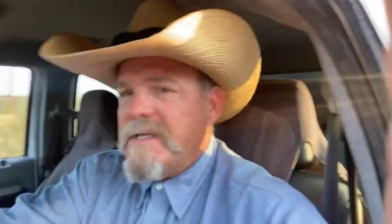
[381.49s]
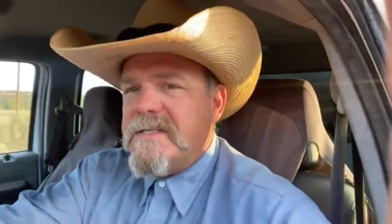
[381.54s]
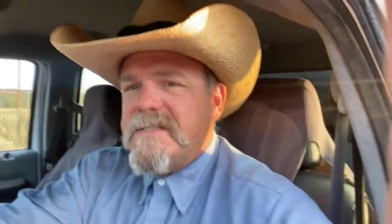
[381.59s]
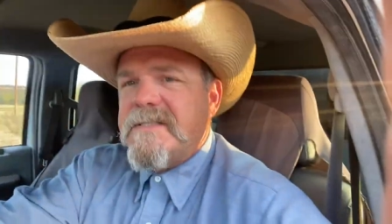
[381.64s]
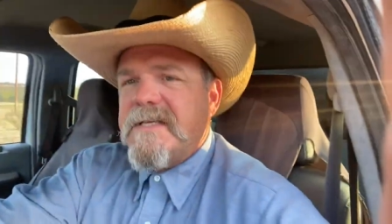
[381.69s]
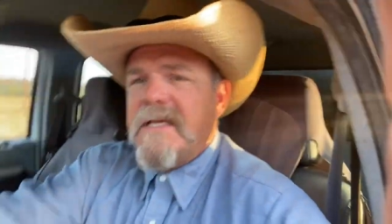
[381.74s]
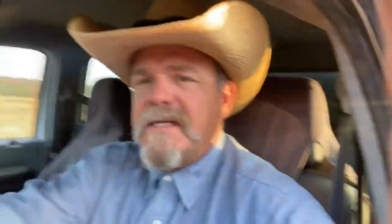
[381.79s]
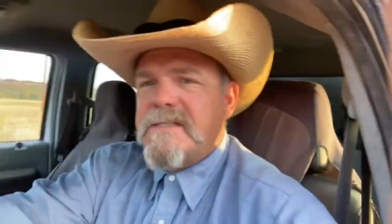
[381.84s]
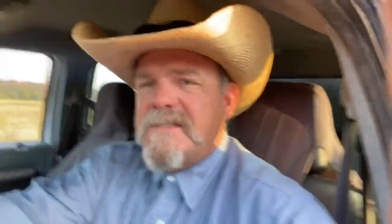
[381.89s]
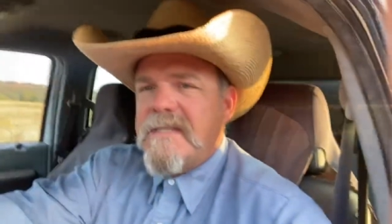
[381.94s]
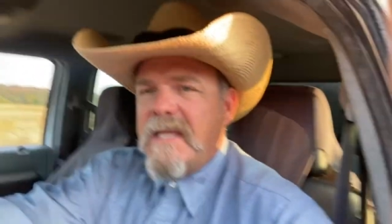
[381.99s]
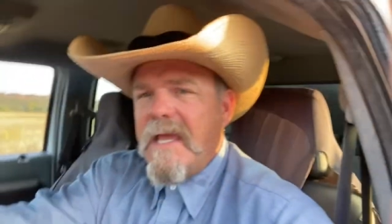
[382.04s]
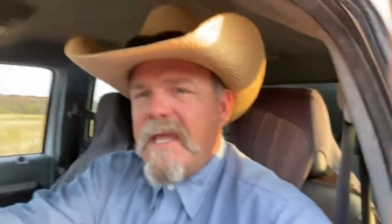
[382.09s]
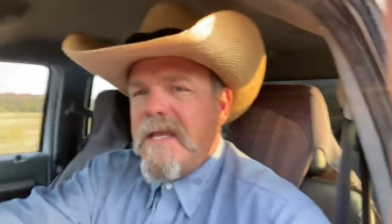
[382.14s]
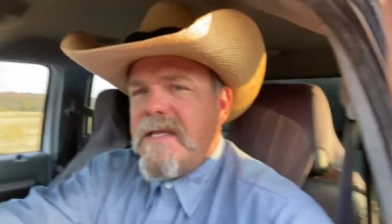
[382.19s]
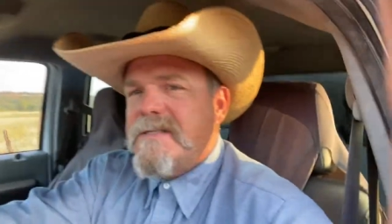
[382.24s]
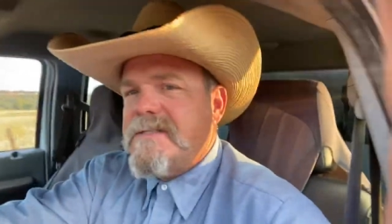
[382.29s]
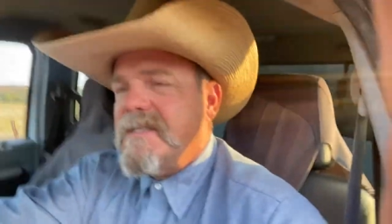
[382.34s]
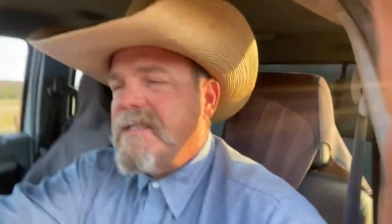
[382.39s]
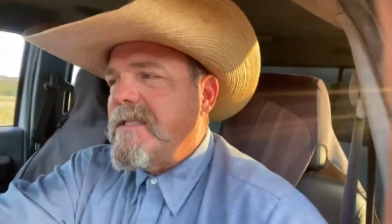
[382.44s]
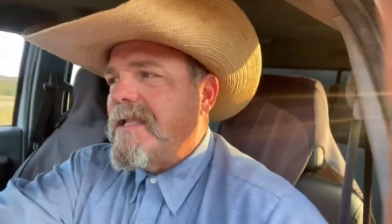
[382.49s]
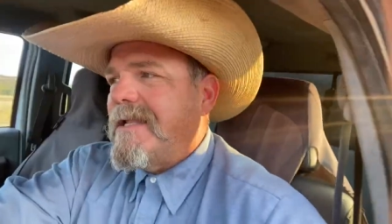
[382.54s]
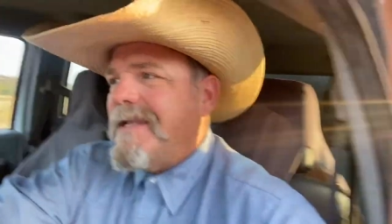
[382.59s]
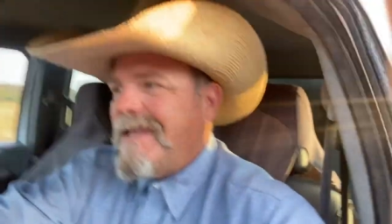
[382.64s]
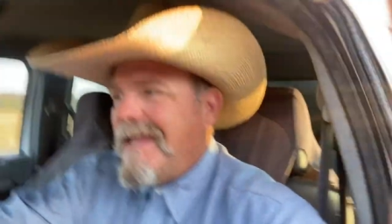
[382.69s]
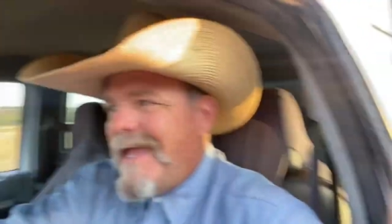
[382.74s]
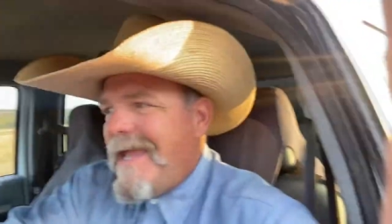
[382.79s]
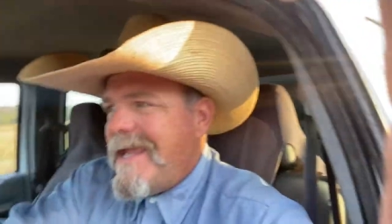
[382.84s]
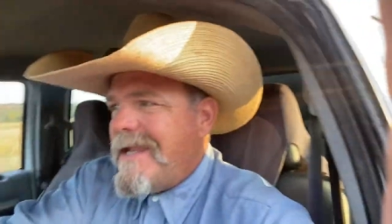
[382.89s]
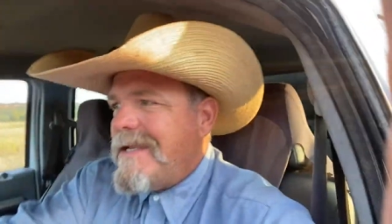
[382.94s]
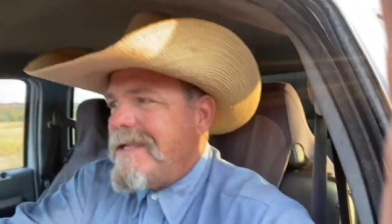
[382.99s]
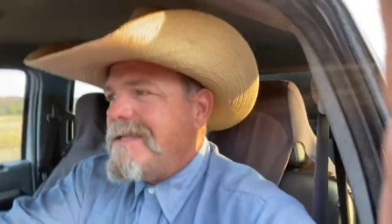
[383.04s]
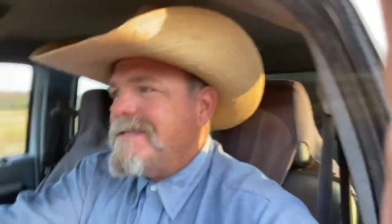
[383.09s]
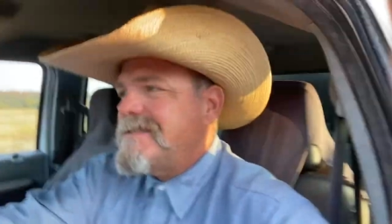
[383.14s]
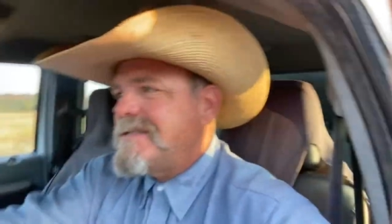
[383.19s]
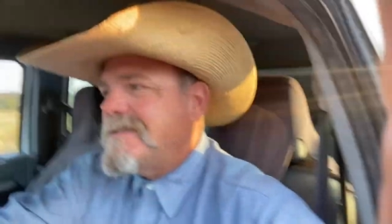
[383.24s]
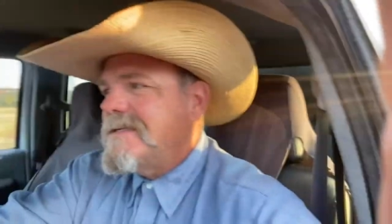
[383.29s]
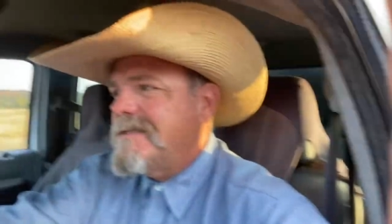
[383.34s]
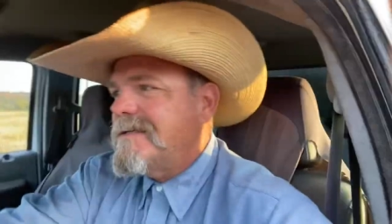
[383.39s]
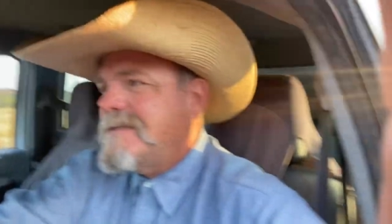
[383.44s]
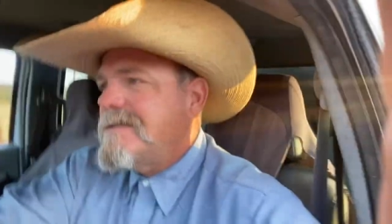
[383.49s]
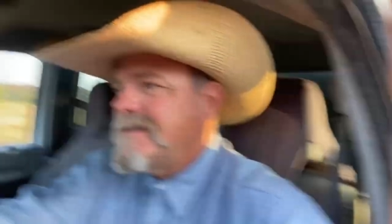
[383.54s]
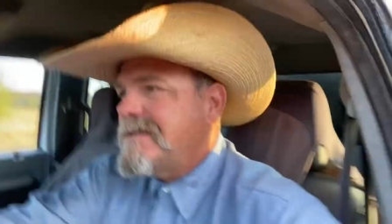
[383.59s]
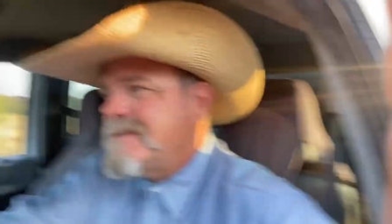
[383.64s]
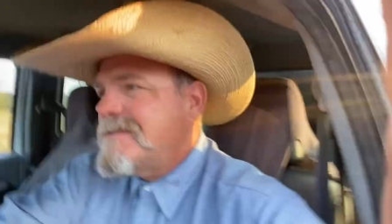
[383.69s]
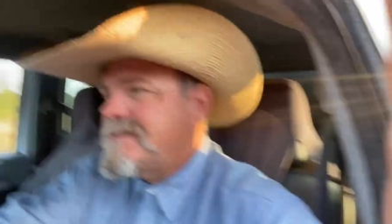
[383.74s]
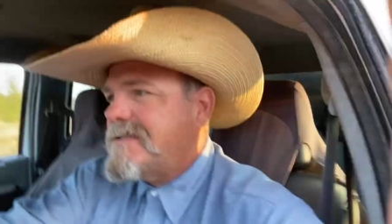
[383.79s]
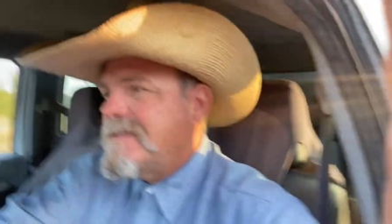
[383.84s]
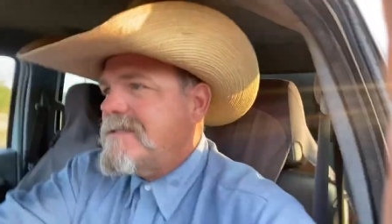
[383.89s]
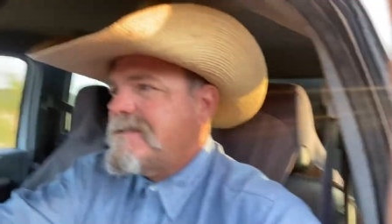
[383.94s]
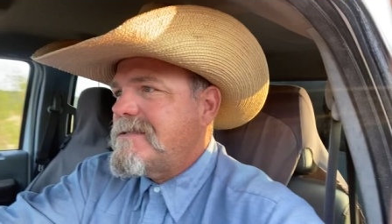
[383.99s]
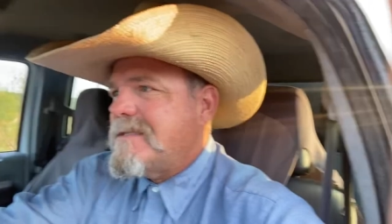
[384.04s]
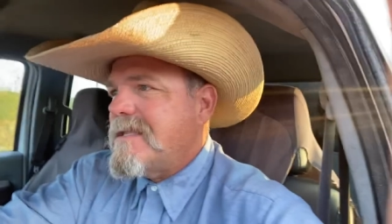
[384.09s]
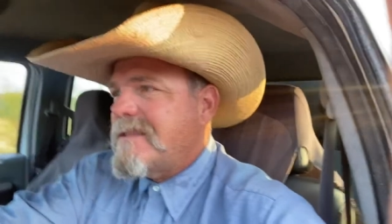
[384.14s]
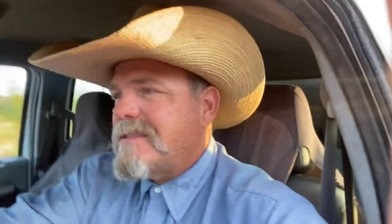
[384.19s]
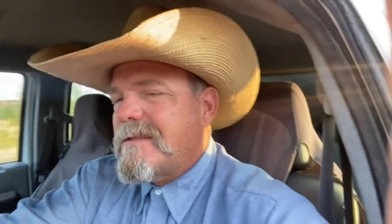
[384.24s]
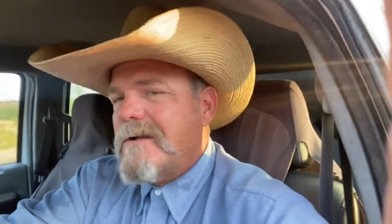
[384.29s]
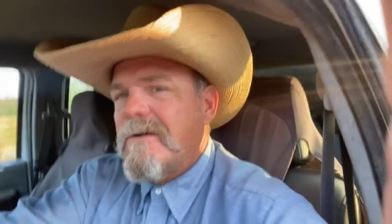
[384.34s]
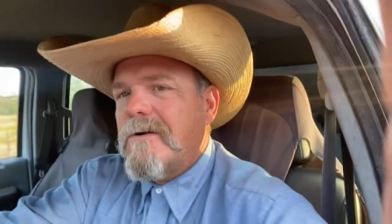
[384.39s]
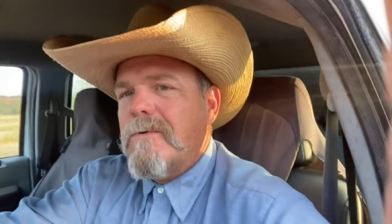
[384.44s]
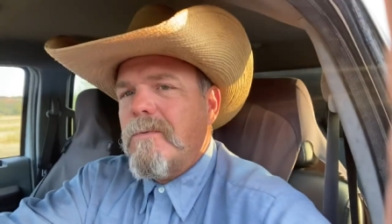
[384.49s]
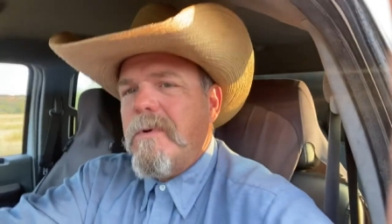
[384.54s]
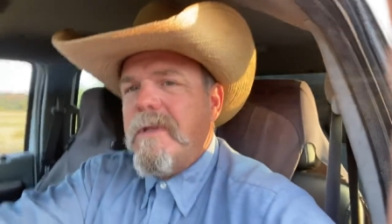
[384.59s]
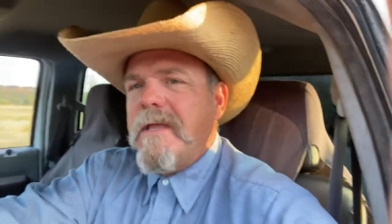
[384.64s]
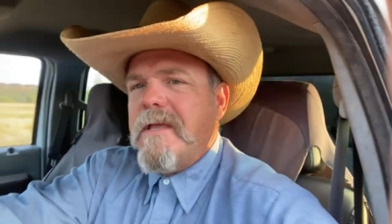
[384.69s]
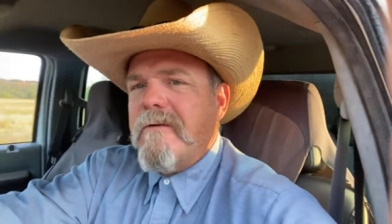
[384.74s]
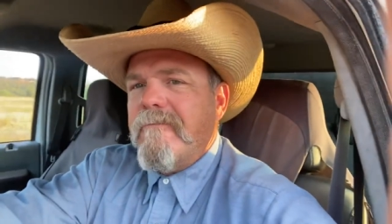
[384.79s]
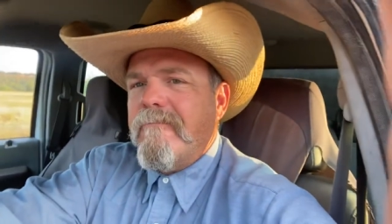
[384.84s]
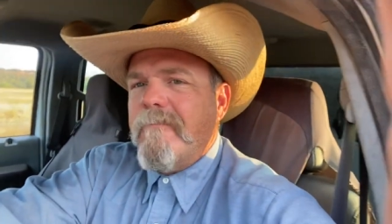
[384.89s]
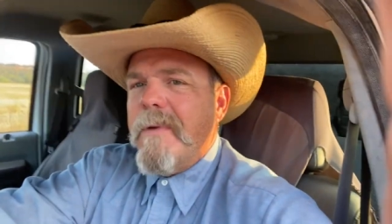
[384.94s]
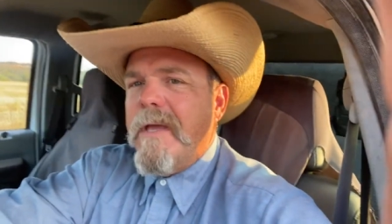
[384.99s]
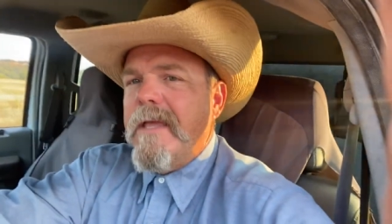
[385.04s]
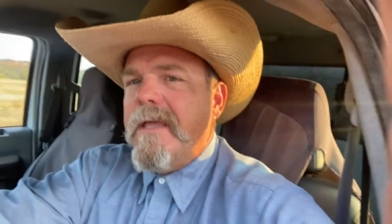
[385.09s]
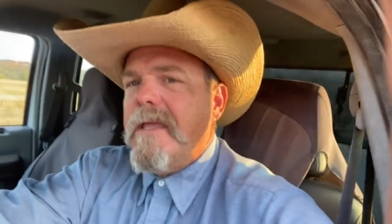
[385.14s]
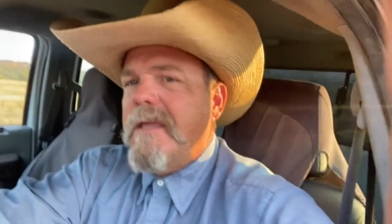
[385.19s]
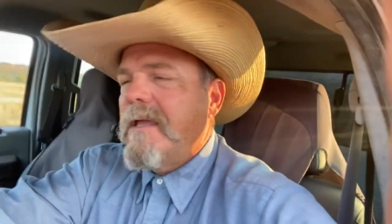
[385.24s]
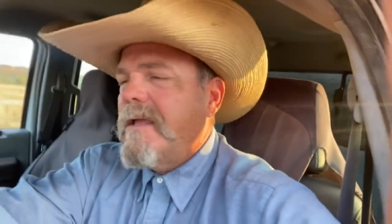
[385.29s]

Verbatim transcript: six days in the 90s since the third week of May.